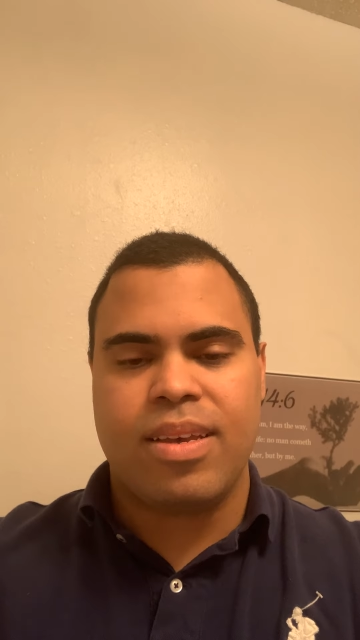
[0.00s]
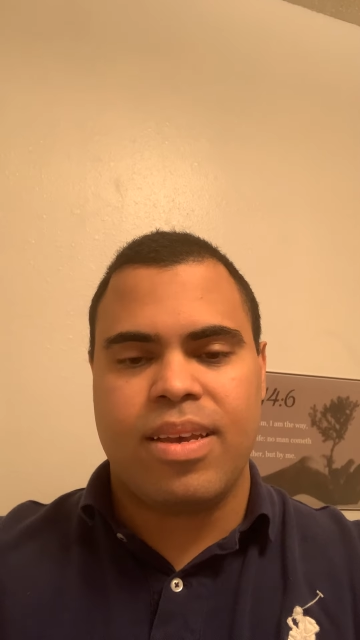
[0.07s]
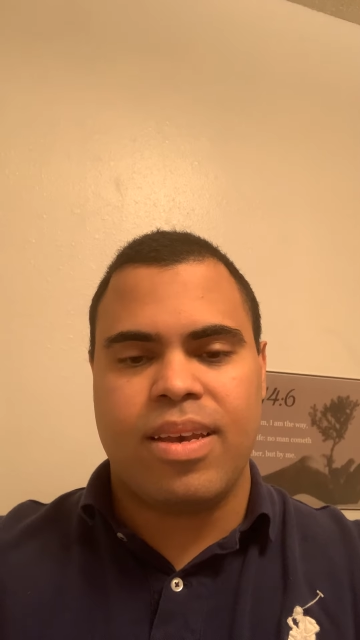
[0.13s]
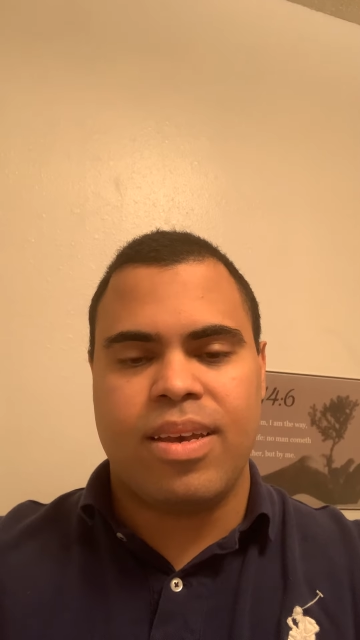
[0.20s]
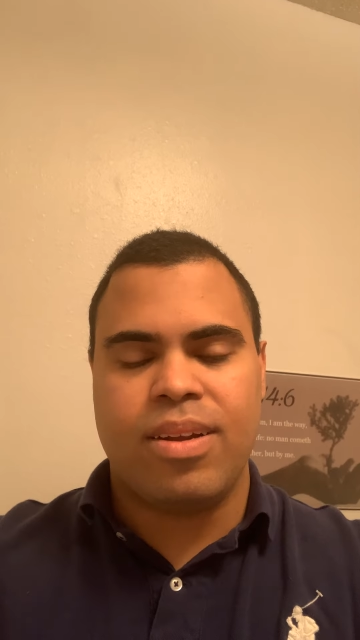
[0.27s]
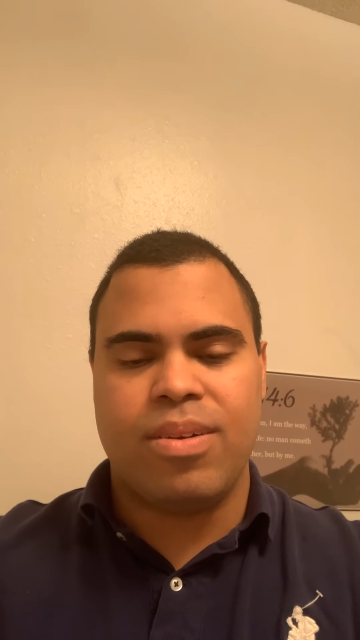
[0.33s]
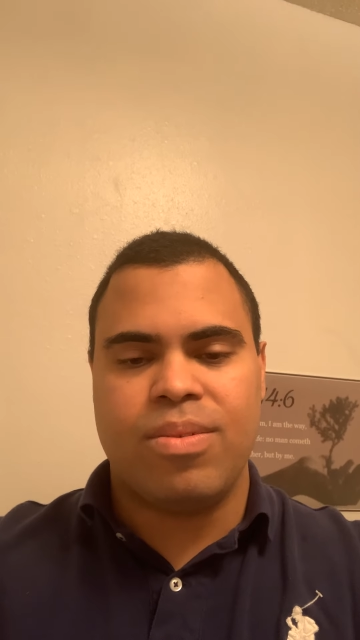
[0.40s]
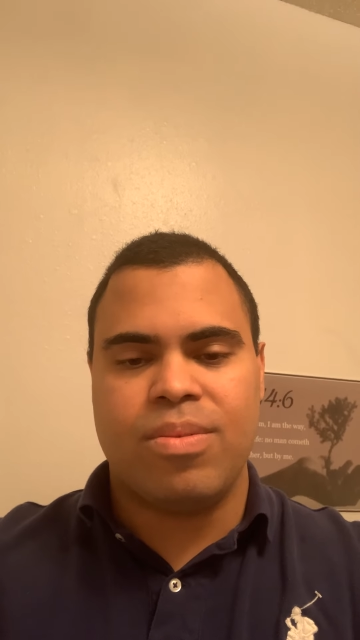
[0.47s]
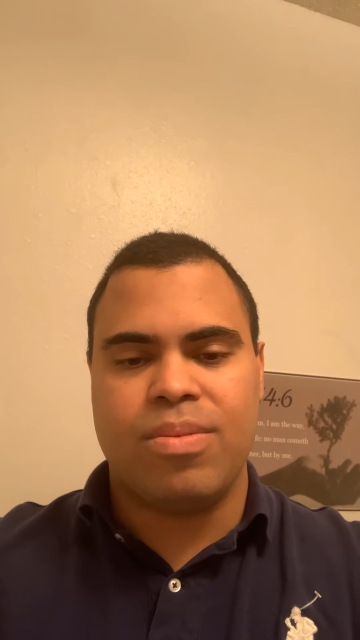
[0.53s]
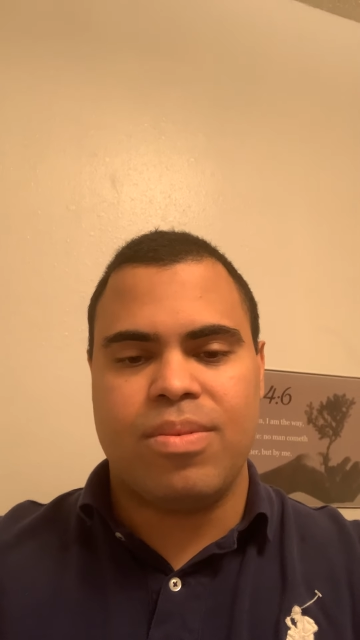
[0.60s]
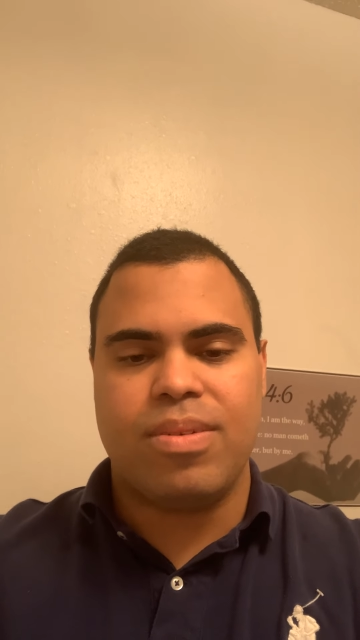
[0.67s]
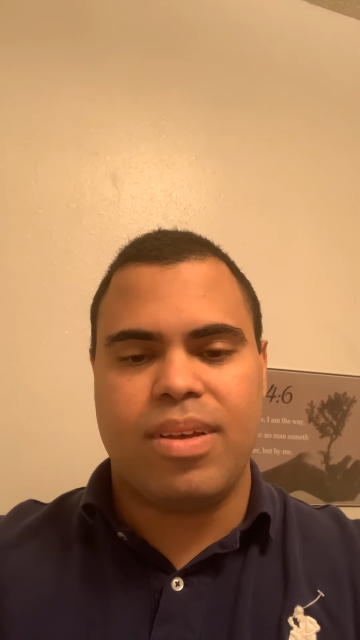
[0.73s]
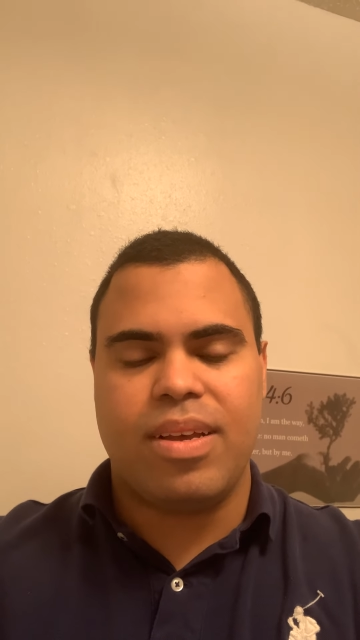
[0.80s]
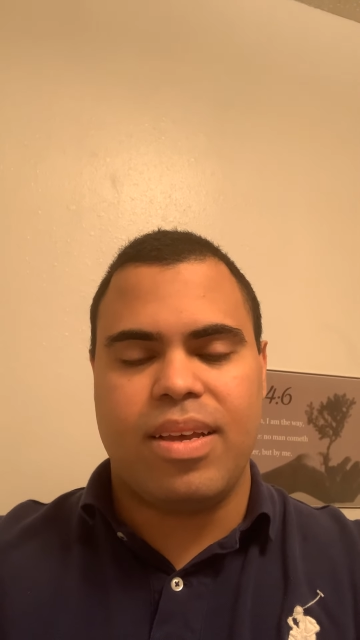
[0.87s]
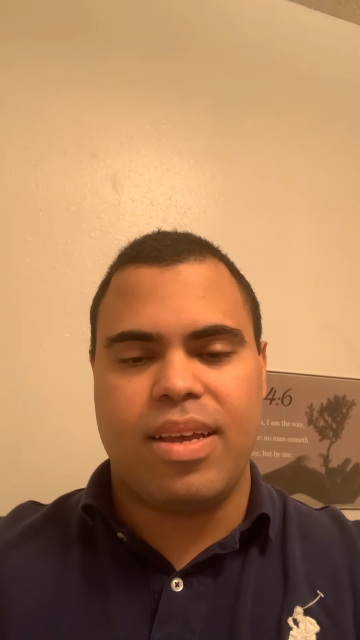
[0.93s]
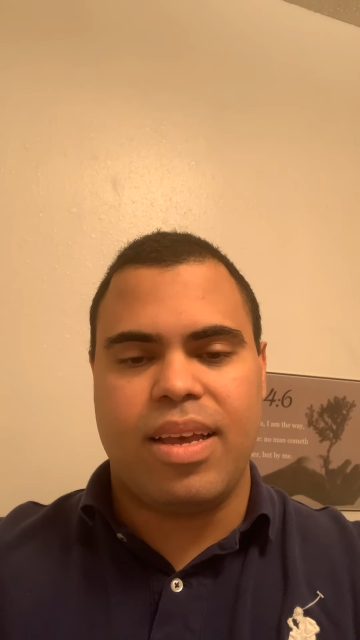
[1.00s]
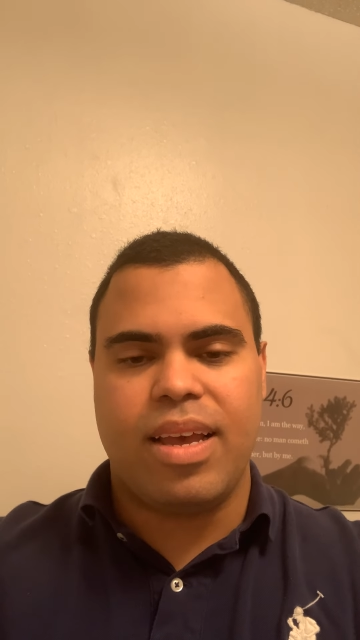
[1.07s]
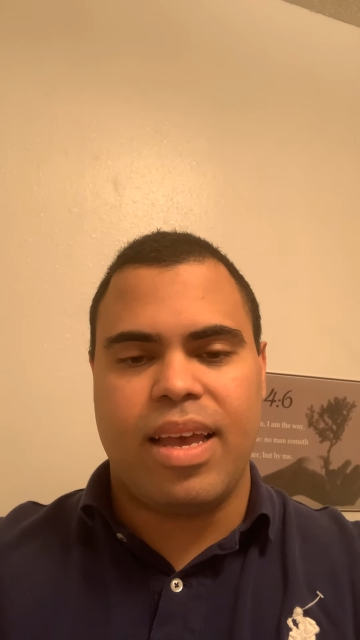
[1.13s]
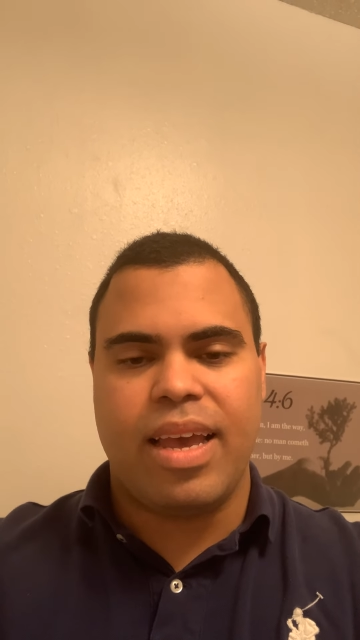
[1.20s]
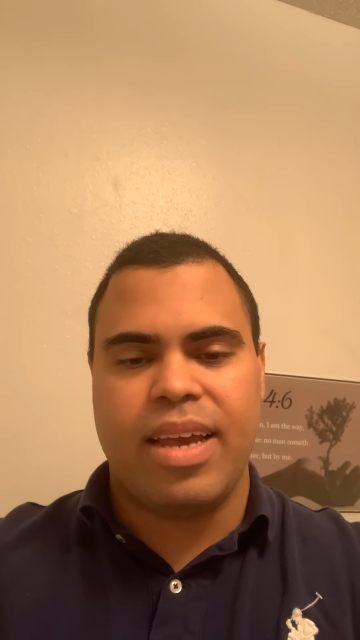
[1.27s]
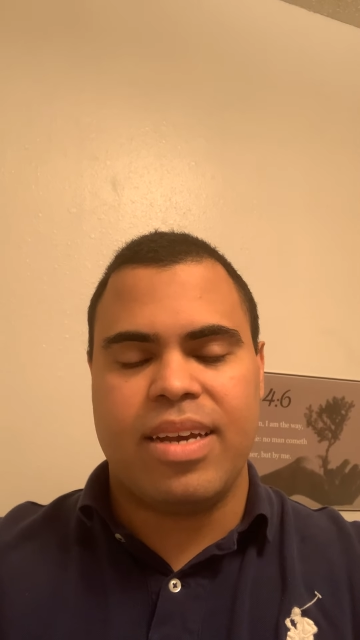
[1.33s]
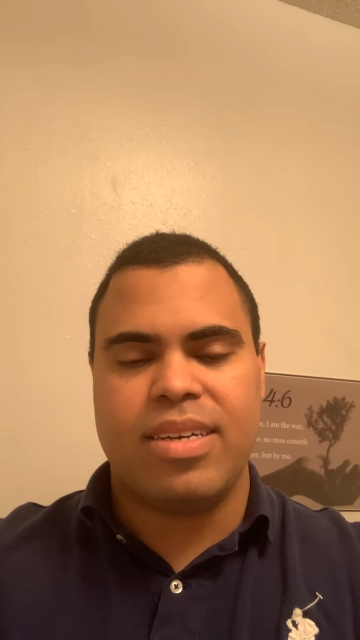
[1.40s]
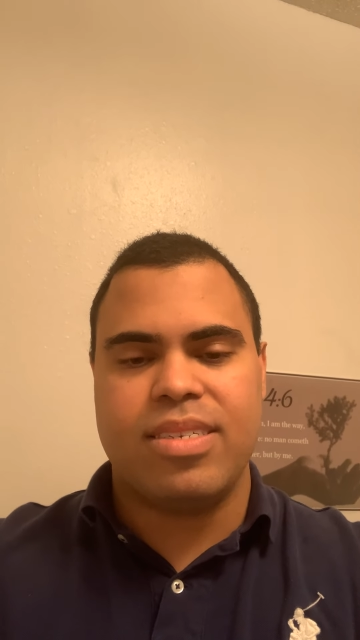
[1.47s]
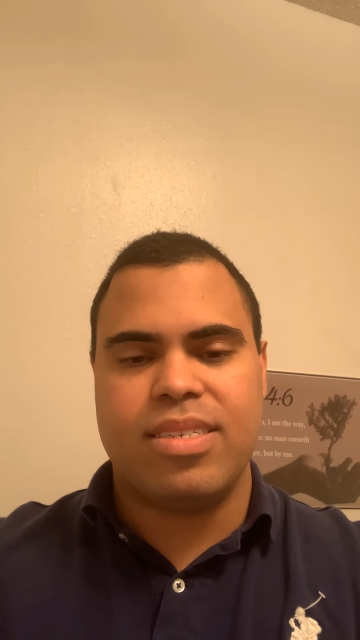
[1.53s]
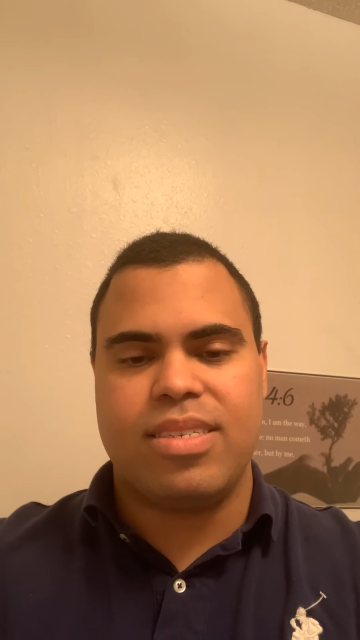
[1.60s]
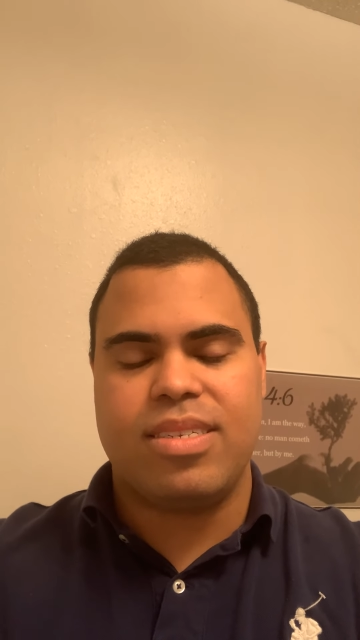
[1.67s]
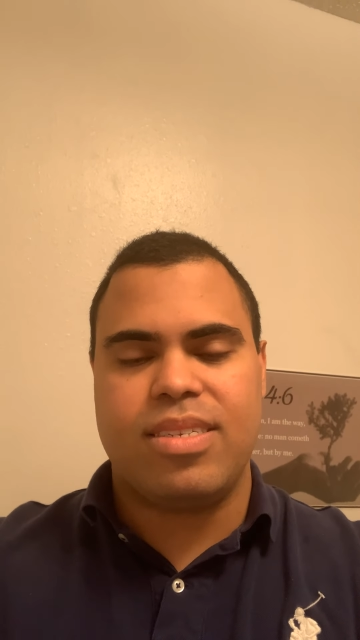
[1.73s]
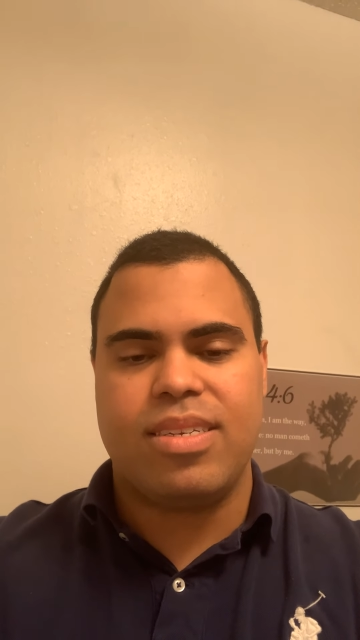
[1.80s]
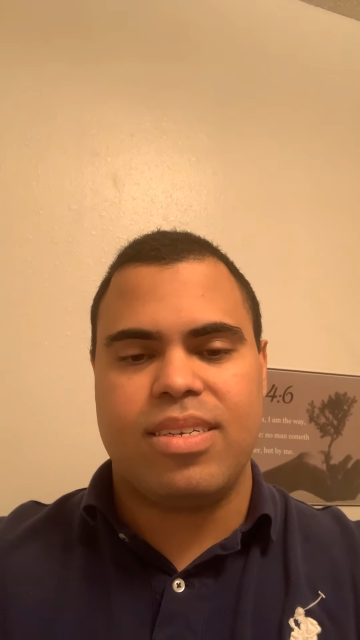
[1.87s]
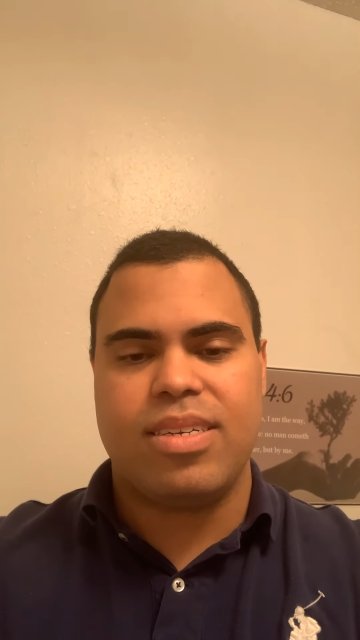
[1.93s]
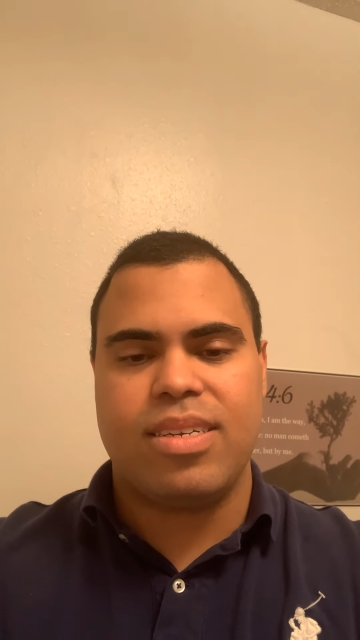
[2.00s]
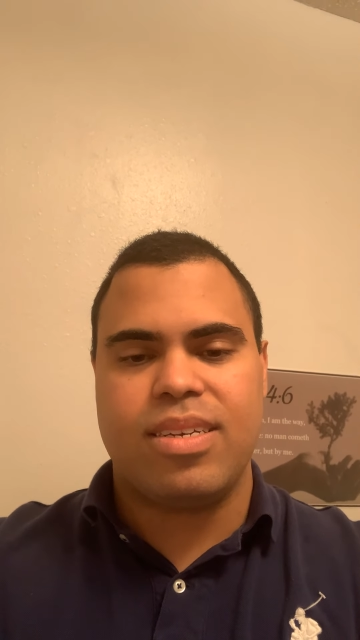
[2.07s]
you know, as